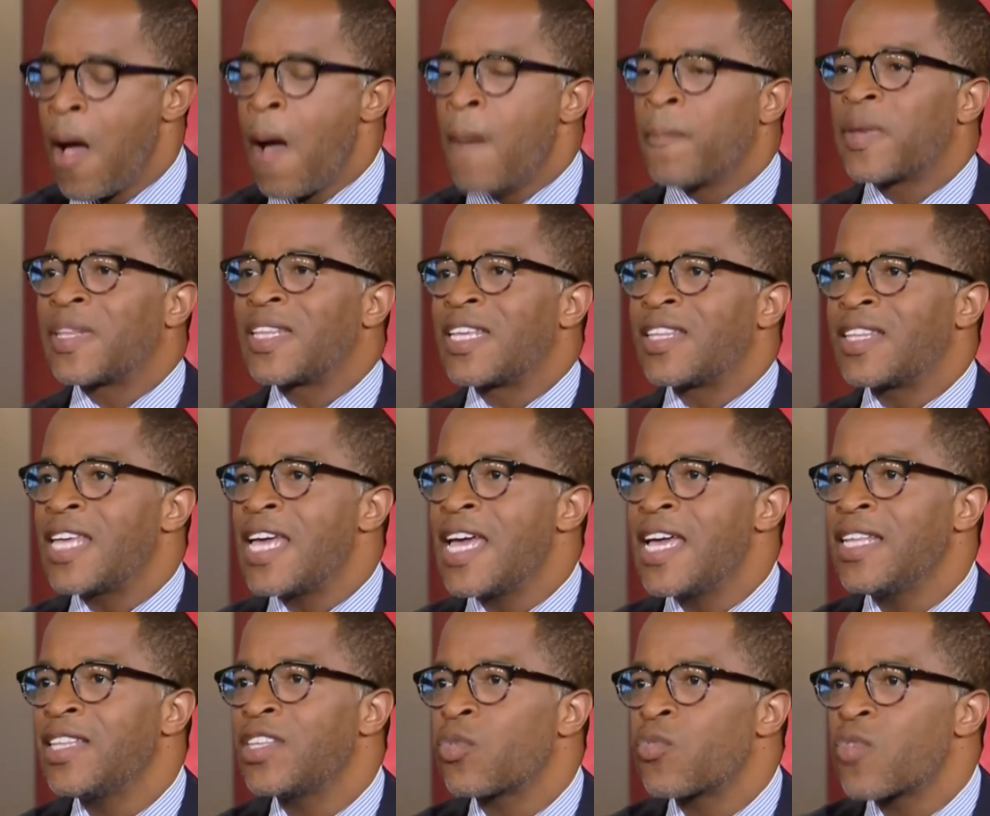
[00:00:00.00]
But
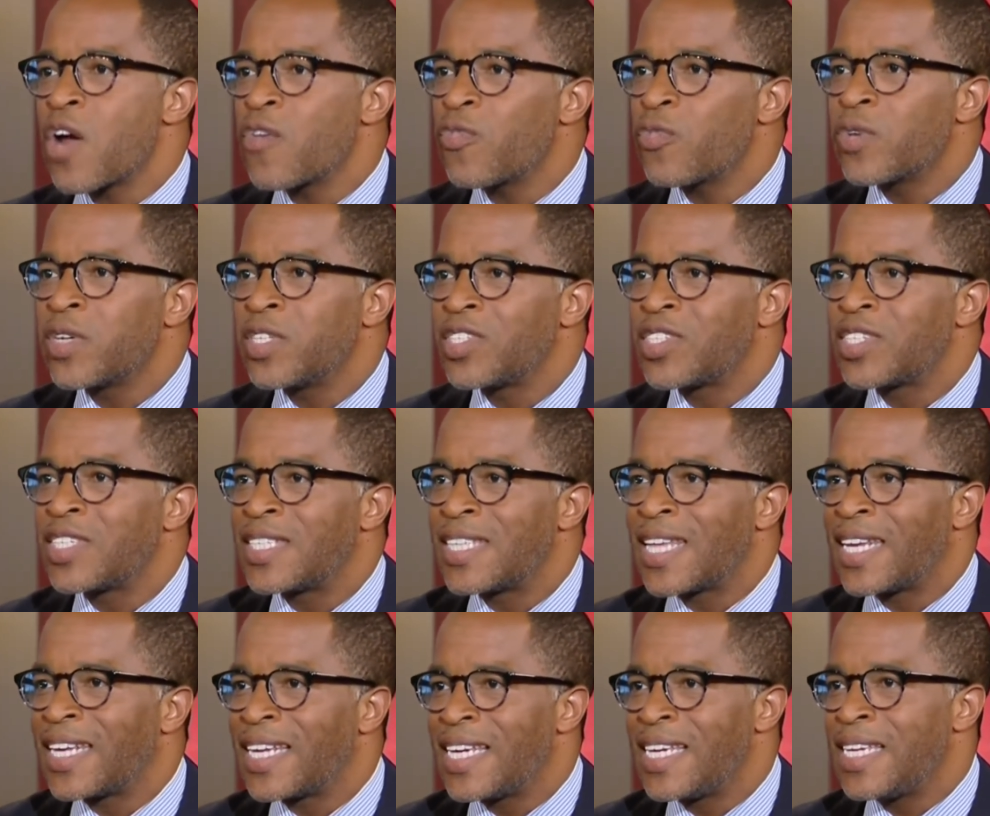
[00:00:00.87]
the reference
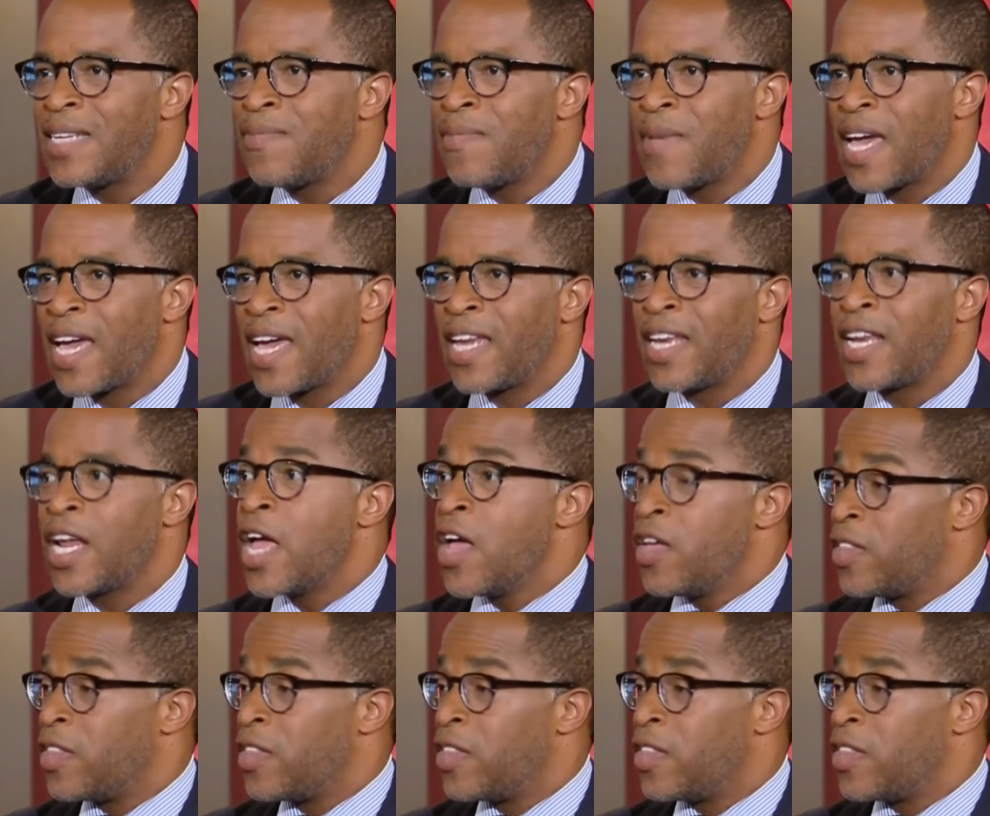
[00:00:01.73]
that he made,